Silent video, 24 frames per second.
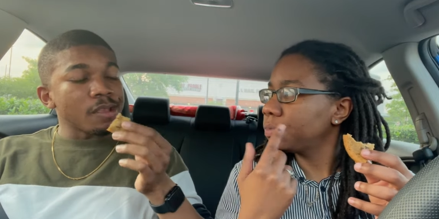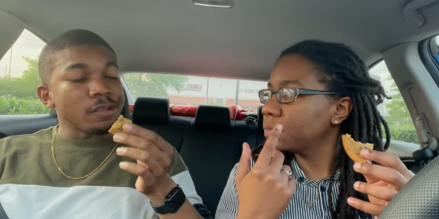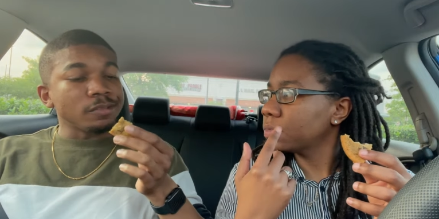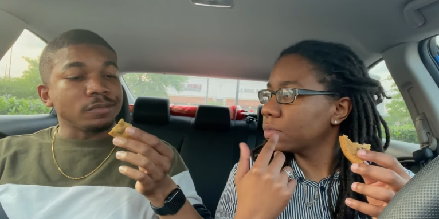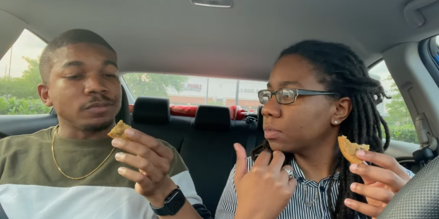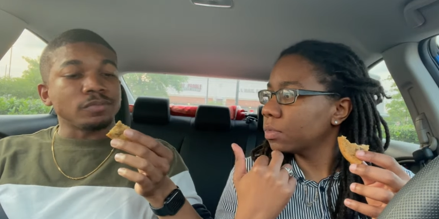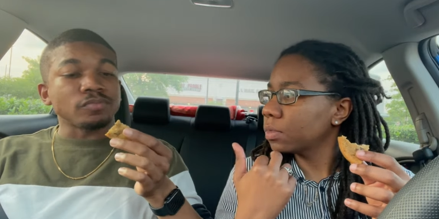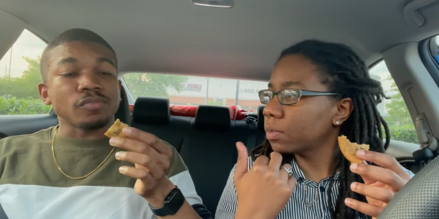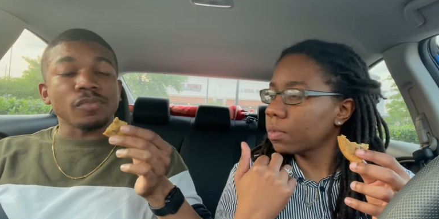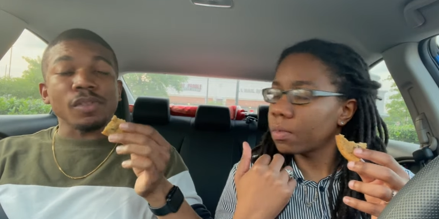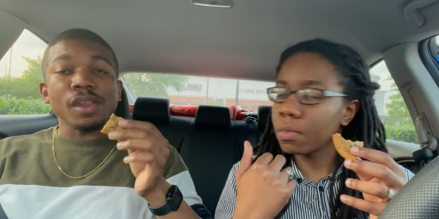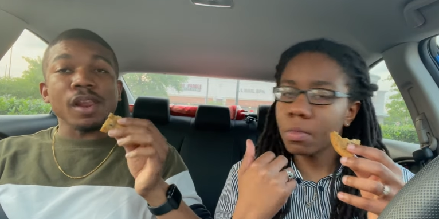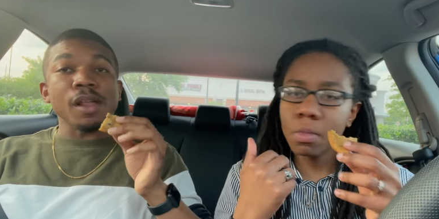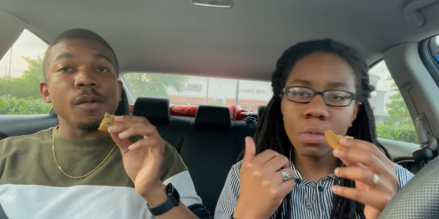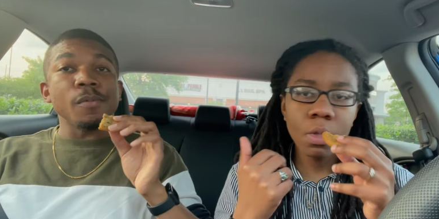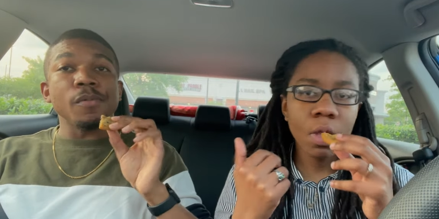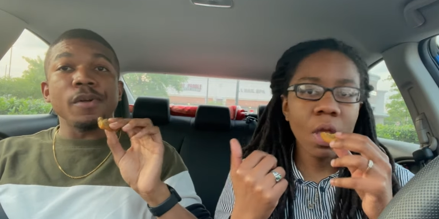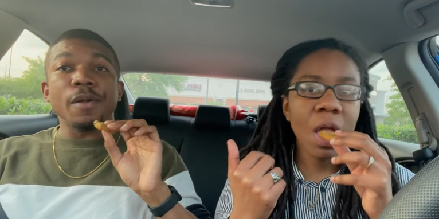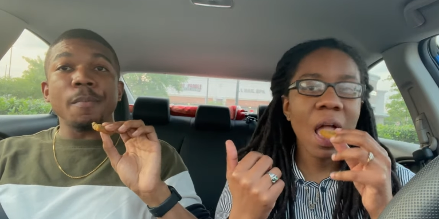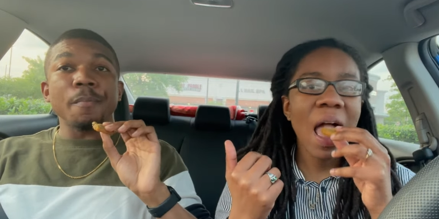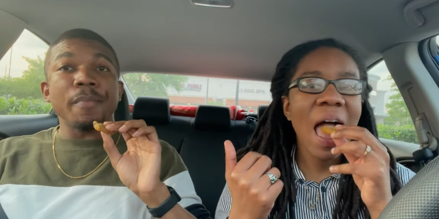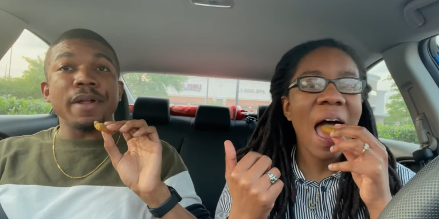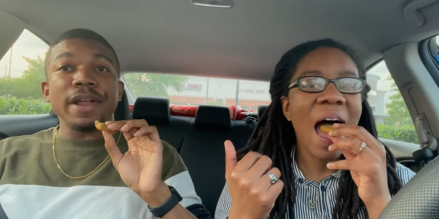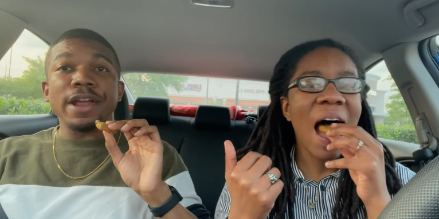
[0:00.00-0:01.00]
Speaker 1: I
Speaker 2: mm-hmm.
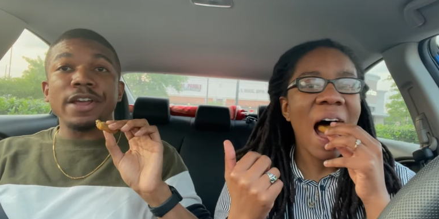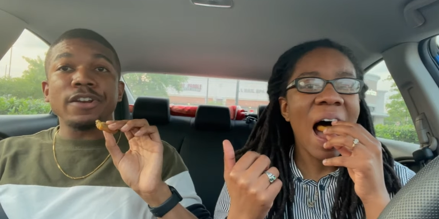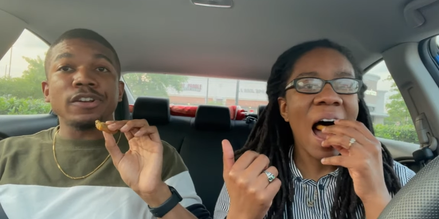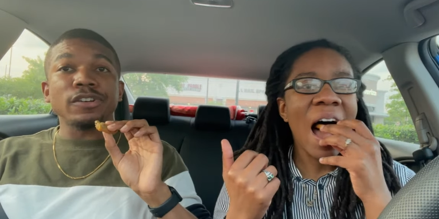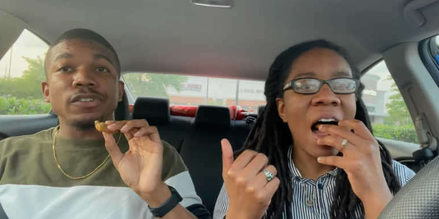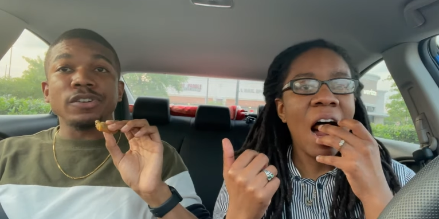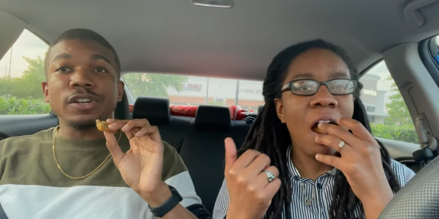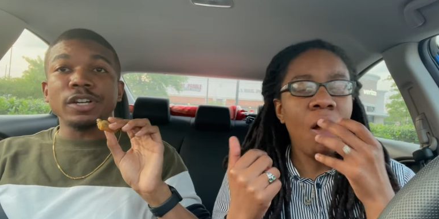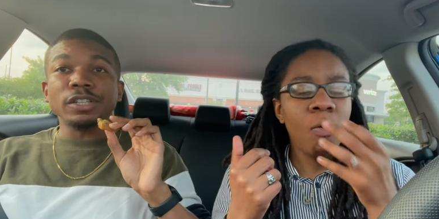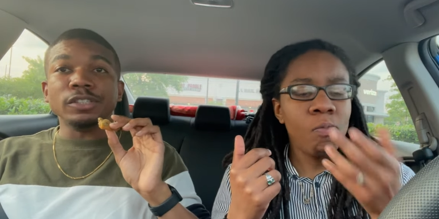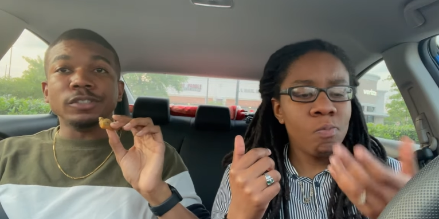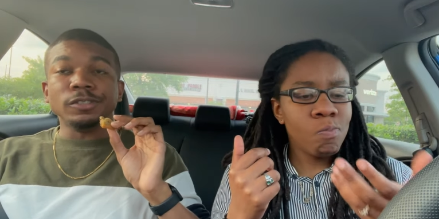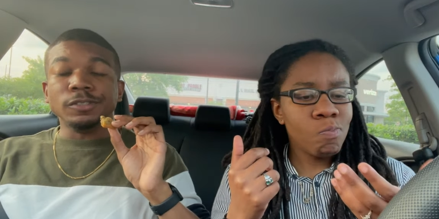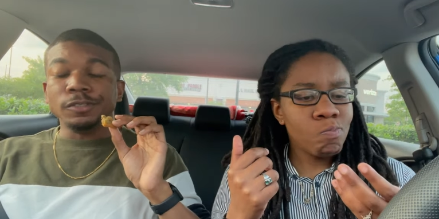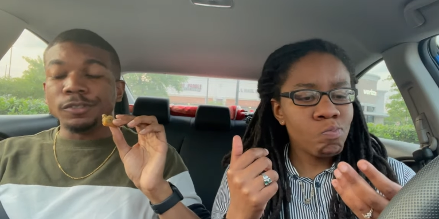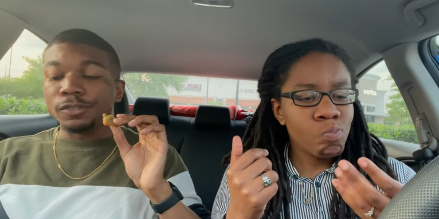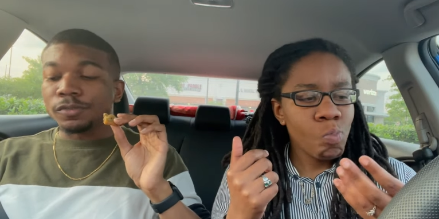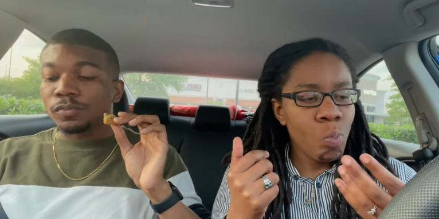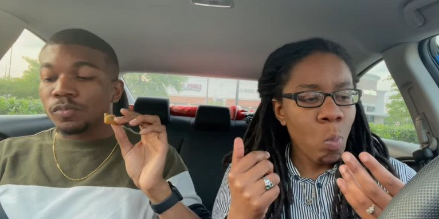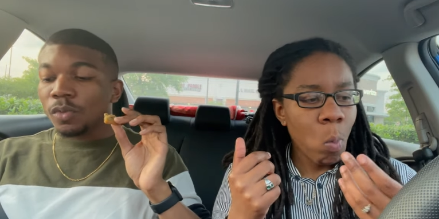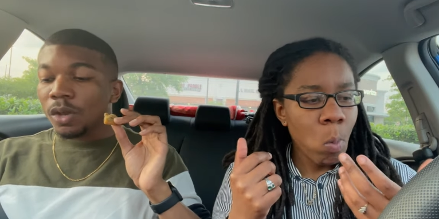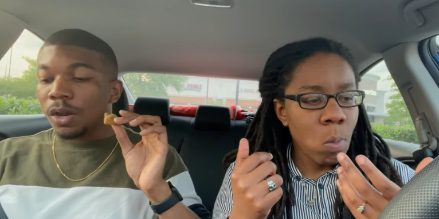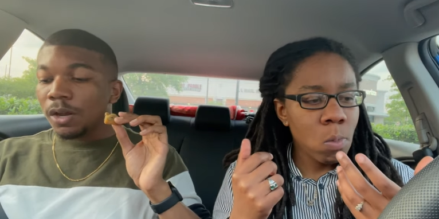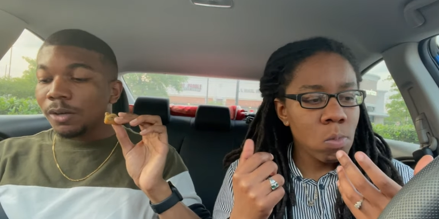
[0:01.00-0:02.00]
wasn't paying attention.
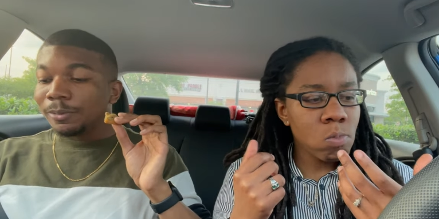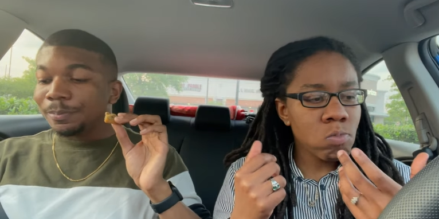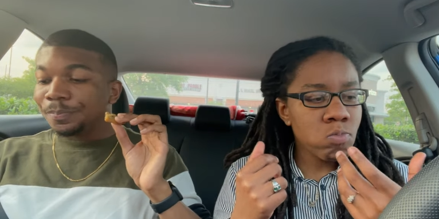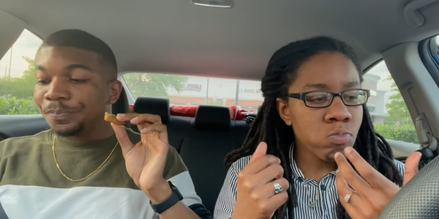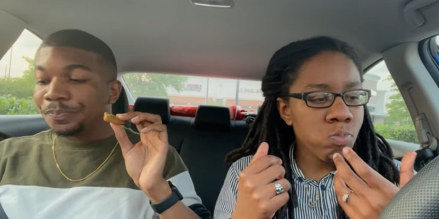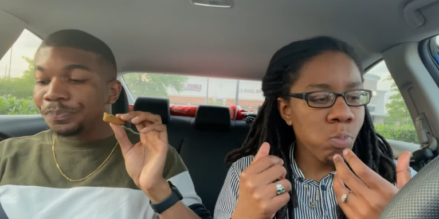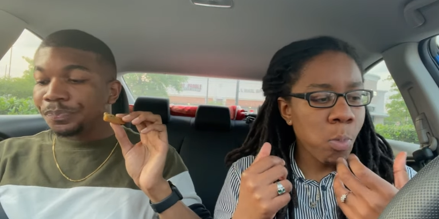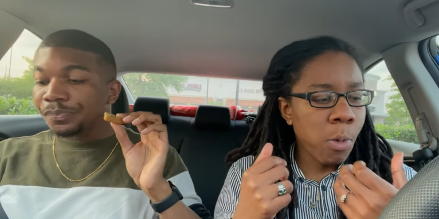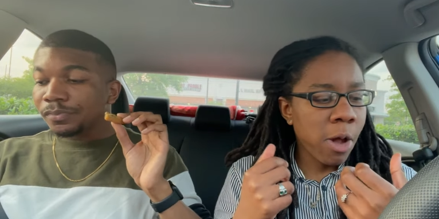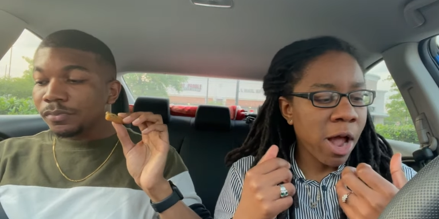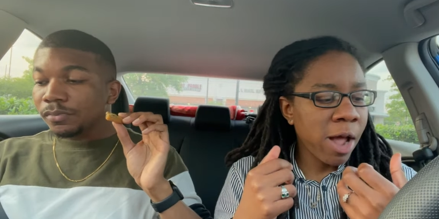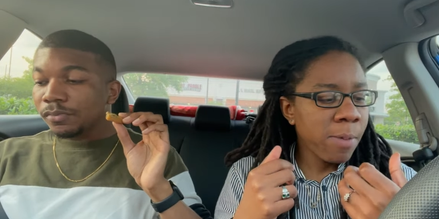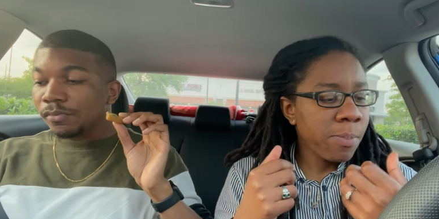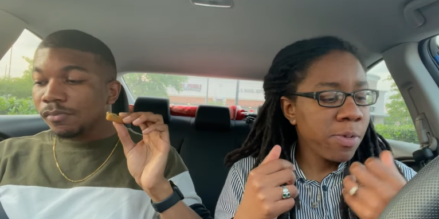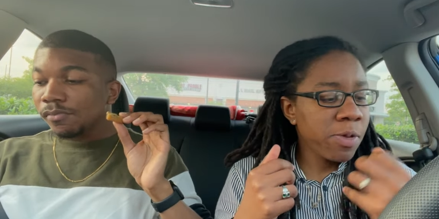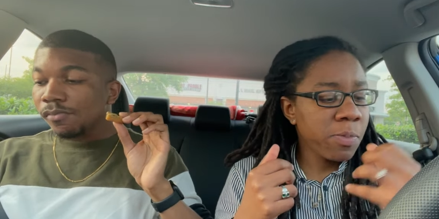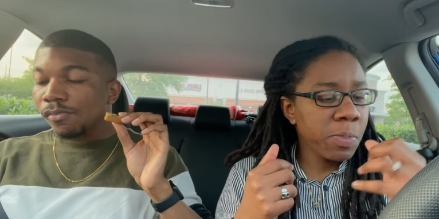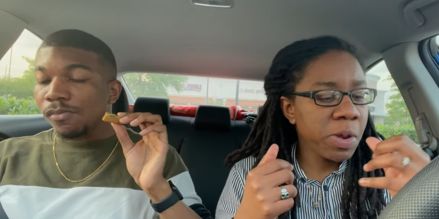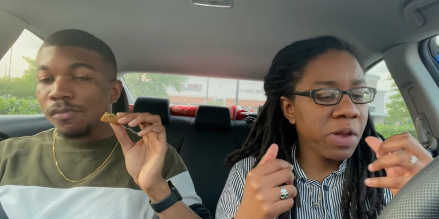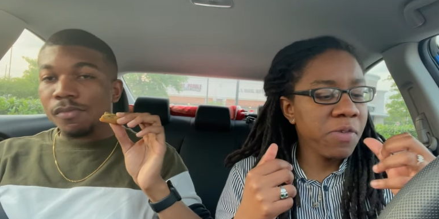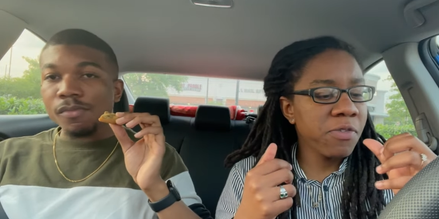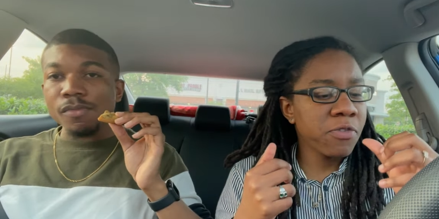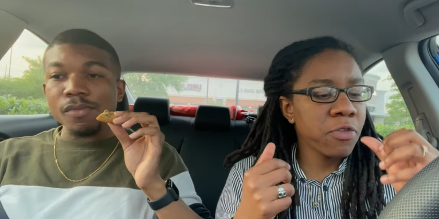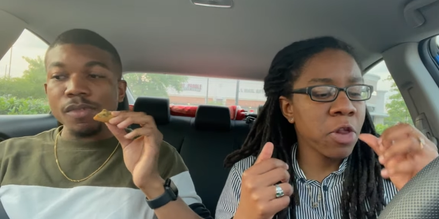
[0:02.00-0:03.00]
Speaker 1: I
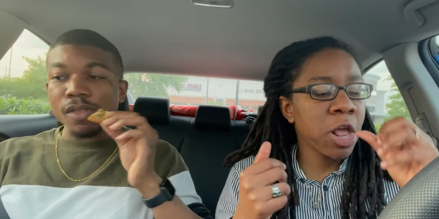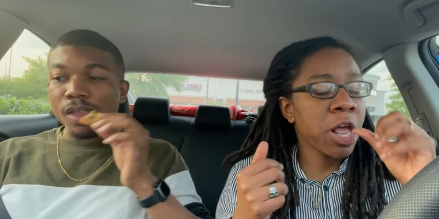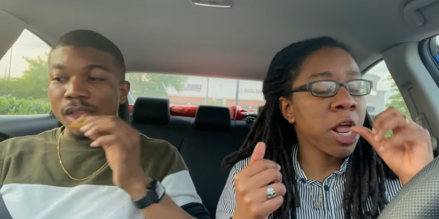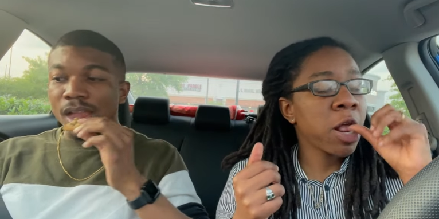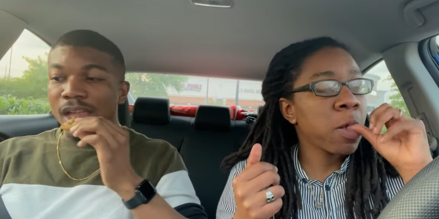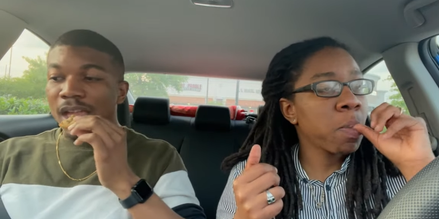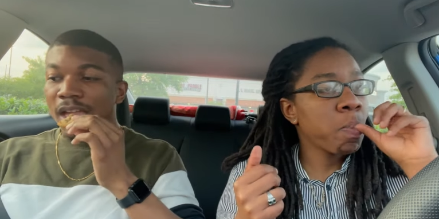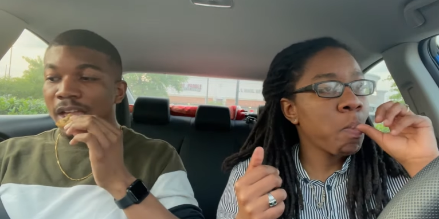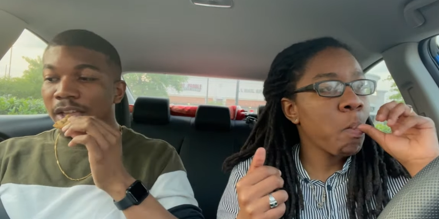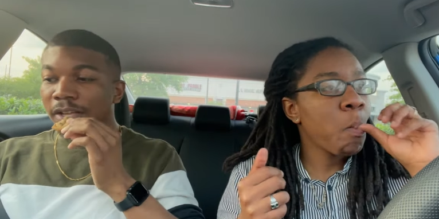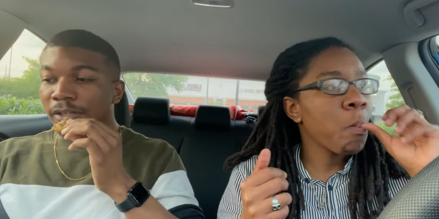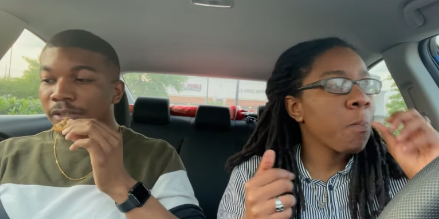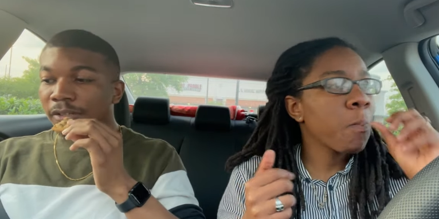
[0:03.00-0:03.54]
peeped everything.